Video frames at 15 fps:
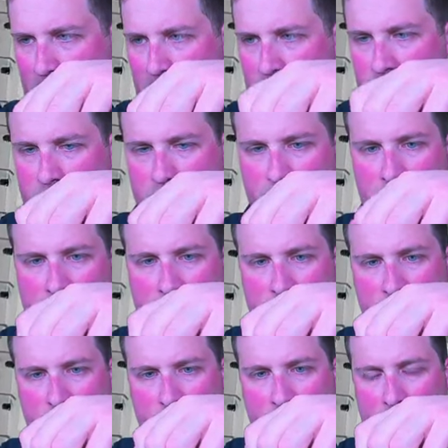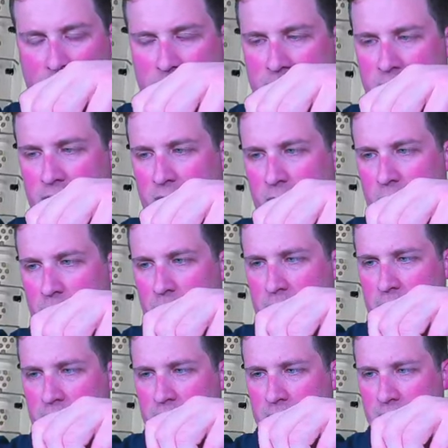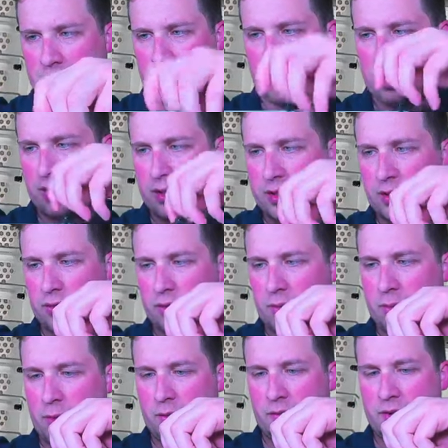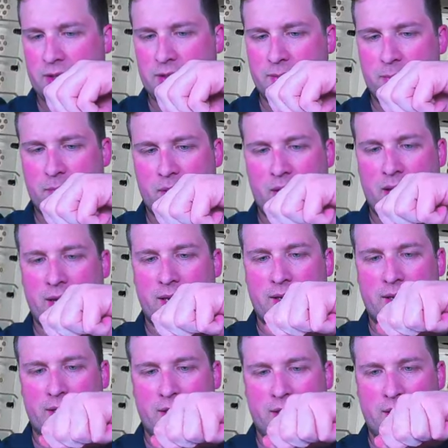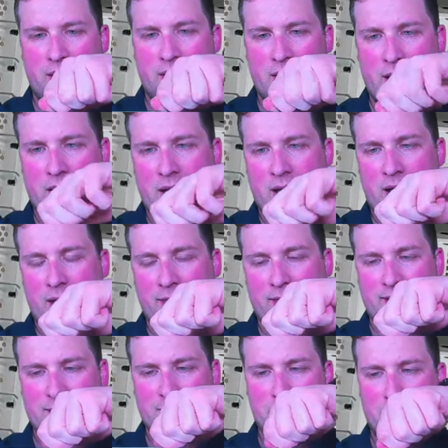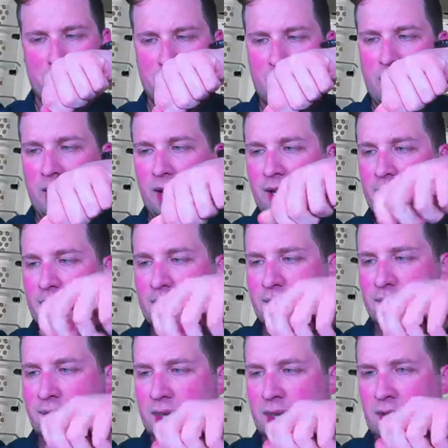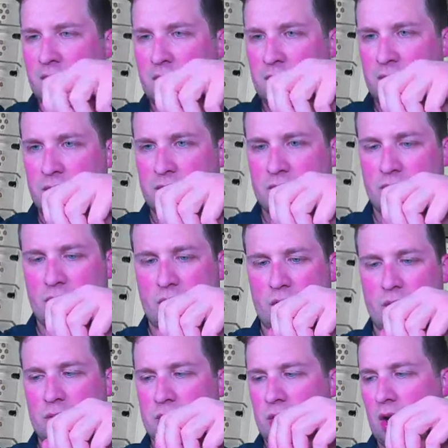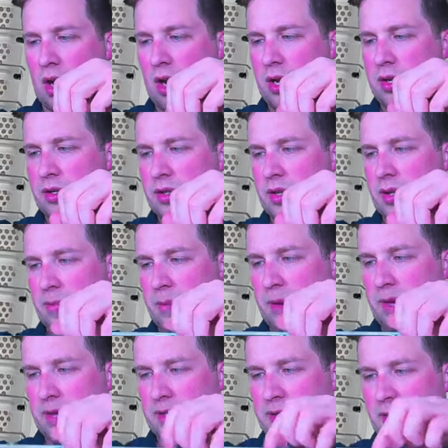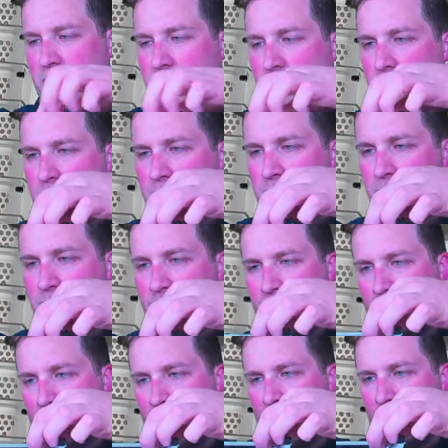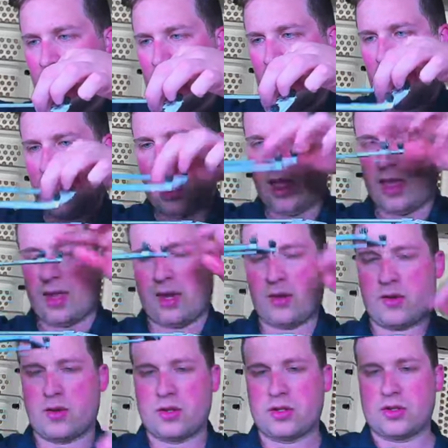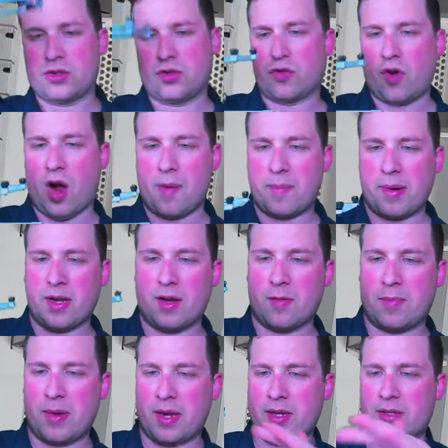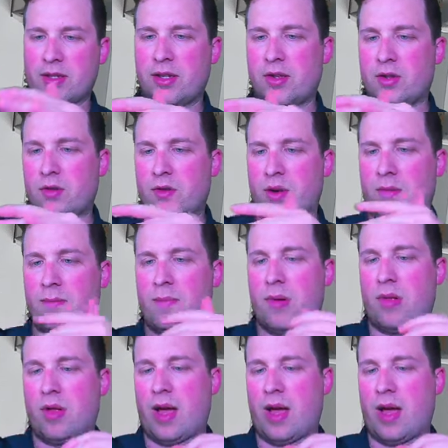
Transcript: this thumb screw option here, we're just going to remove this plate, and this plate screws onto the PSU, and then you can just drop in your PSU and pull